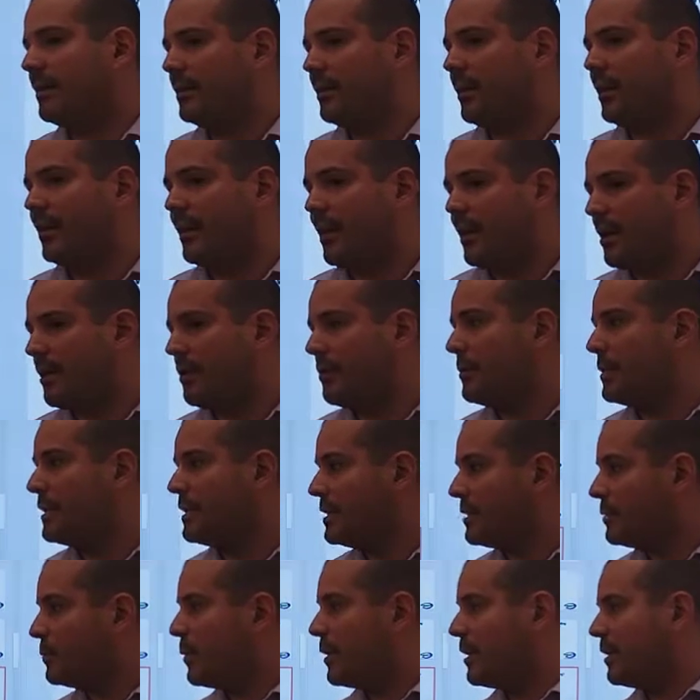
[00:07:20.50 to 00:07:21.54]
A lot of the
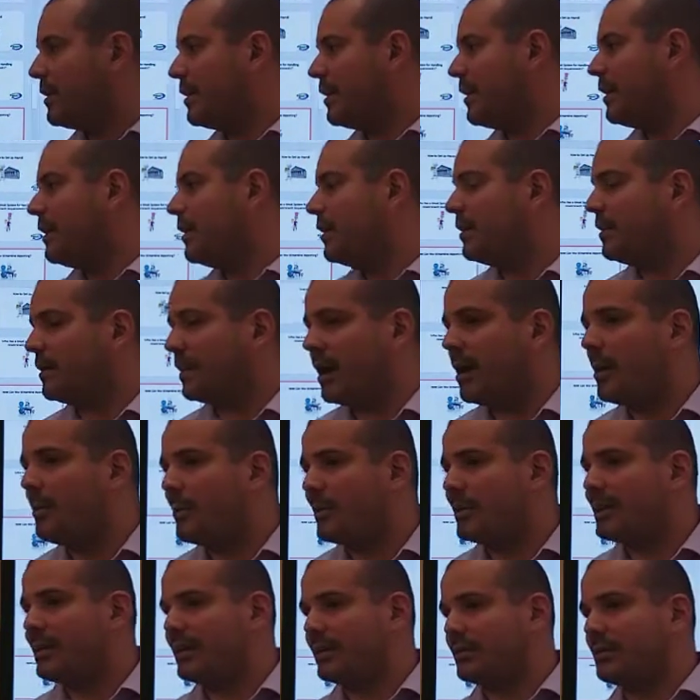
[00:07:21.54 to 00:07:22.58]
reasons why
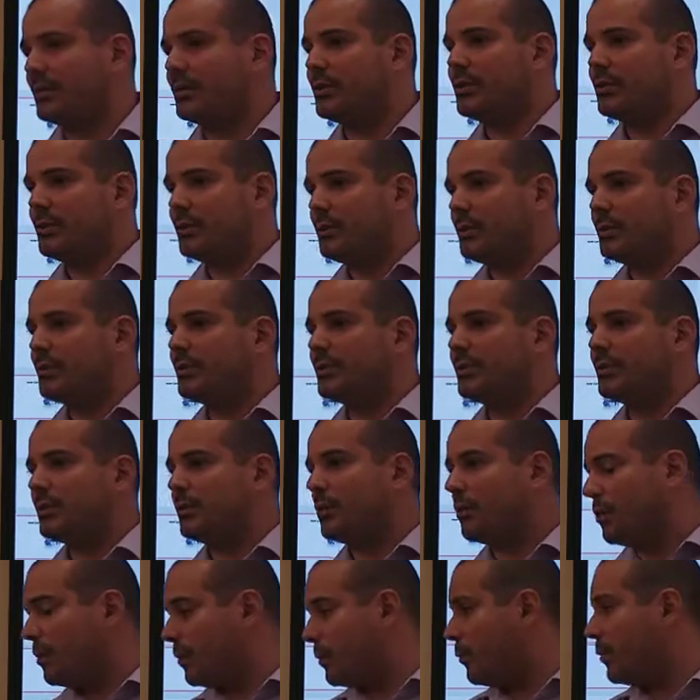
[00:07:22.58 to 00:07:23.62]
companies actually choose to,
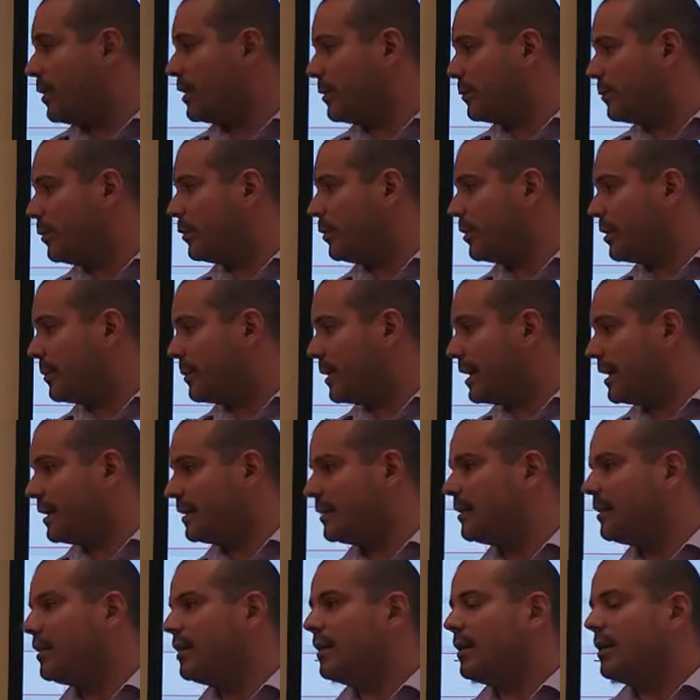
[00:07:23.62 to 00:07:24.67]
or one employee
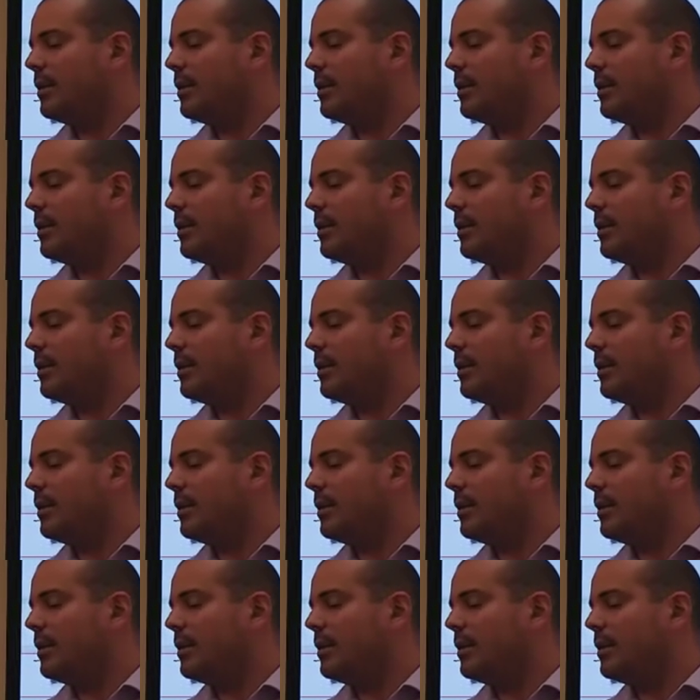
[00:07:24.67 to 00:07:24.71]
then